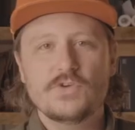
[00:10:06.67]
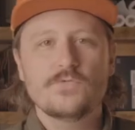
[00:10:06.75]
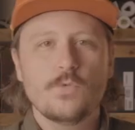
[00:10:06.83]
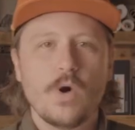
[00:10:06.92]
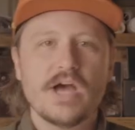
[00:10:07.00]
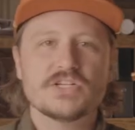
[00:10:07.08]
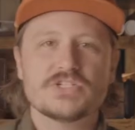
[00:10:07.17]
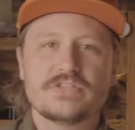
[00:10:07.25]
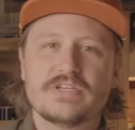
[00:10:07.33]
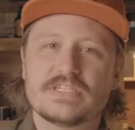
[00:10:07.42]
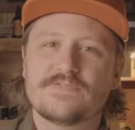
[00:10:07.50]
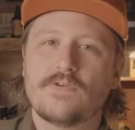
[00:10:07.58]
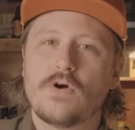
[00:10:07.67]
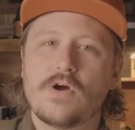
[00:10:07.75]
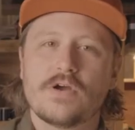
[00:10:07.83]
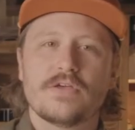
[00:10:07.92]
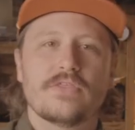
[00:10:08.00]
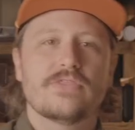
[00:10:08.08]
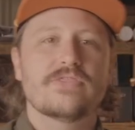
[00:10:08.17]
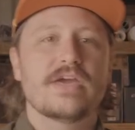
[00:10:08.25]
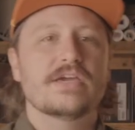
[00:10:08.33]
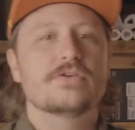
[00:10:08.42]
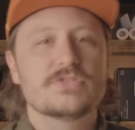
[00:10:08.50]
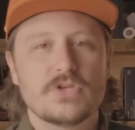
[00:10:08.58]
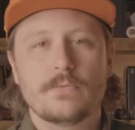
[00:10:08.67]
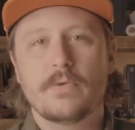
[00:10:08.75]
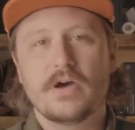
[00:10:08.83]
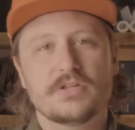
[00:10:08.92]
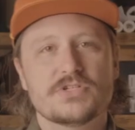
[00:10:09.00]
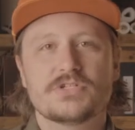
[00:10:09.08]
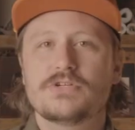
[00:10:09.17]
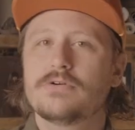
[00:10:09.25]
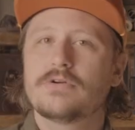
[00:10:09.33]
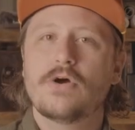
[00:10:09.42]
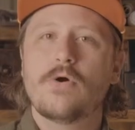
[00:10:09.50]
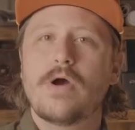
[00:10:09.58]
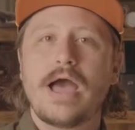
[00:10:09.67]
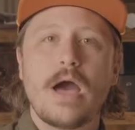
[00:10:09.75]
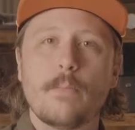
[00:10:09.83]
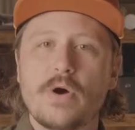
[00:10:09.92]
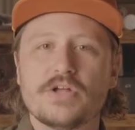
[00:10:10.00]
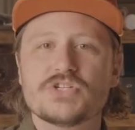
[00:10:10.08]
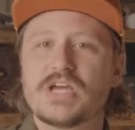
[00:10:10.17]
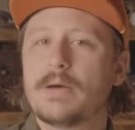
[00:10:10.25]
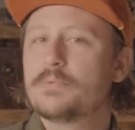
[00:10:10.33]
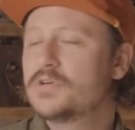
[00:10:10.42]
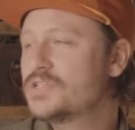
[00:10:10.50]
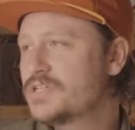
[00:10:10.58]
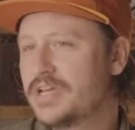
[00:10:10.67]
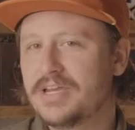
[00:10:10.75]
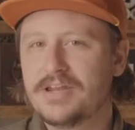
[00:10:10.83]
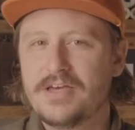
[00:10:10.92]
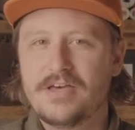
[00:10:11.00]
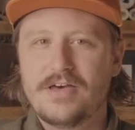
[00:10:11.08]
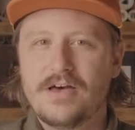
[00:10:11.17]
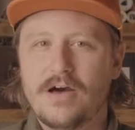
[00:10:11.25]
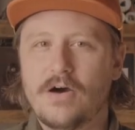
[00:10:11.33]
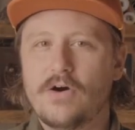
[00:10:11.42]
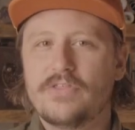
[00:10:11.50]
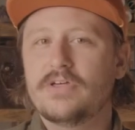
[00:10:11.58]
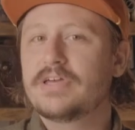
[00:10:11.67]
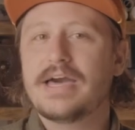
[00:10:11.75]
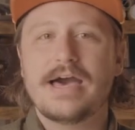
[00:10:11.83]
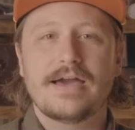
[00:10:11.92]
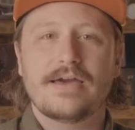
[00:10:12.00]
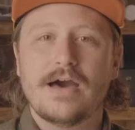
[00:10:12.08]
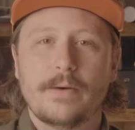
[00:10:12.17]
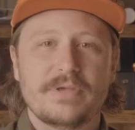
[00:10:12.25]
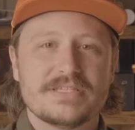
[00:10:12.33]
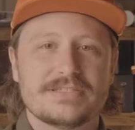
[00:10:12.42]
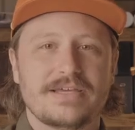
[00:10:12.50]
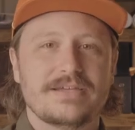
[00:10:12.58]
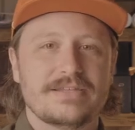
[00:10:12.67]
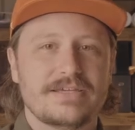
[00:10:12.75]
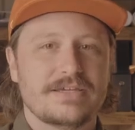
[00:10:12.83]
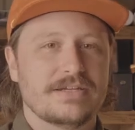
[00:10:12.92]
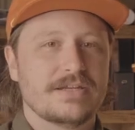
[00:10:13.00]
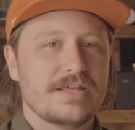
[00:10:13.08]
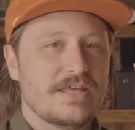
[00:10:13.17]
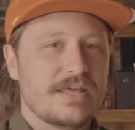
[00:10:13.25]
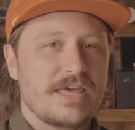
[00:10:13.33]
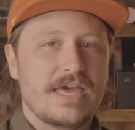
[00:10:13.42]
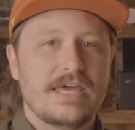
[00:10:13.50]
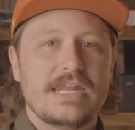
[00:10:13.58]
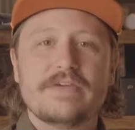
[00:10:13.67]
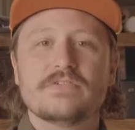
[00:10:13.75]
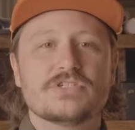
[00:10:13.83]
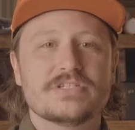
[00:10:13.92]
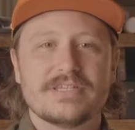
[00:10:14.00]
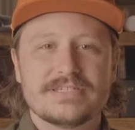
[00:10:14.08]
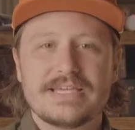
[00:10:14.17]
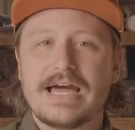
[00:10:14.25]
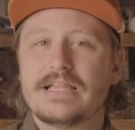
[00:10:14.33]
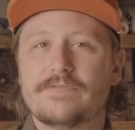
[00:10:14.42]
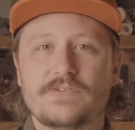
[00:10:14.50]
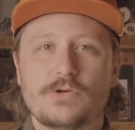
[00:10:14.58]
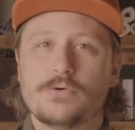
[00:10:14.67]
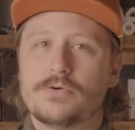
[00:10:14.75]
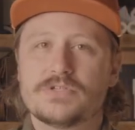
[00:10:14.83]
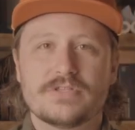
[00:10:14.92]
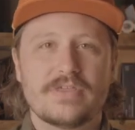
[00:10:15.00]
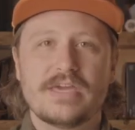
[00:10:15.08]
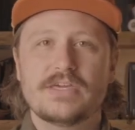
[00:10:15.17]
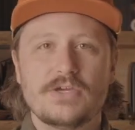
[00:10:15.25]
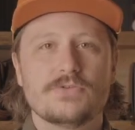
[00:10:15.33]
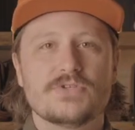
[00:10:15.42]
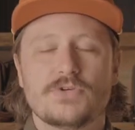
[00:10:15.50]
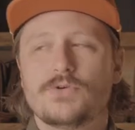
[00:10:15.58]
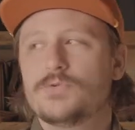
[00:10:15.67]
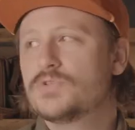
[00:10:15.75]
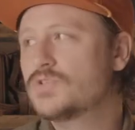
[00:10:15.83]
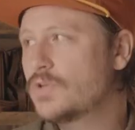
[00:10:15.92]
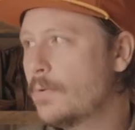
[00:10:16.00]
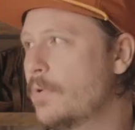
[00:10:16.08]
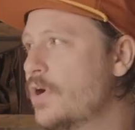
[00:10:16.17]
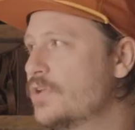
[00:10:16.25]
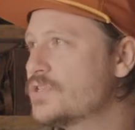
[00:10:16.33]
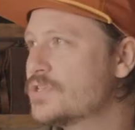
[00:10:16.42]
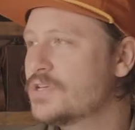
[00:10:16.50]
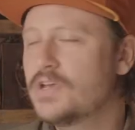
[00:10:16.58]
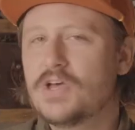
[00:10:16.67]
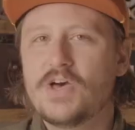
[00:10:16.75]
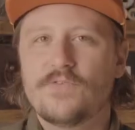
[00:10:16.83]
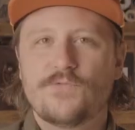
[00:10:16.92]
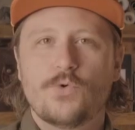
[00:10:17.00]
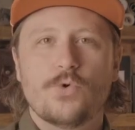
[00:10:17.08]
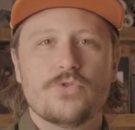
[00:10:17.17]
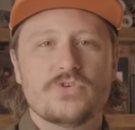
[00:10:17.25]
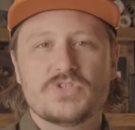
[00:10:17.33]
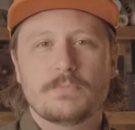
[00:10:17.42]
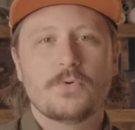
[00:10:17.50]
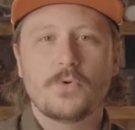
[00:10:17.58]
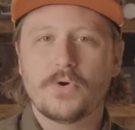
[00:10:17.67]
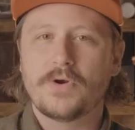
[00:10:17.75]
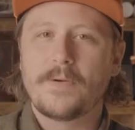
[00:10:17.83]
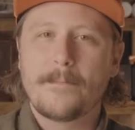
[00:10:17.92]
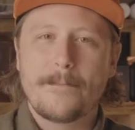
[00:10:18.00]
you've watched this far, thank you so much. You don't know how much I appreciate all the kind comments lately and even just the silent viewers. Thank you too so much for the support.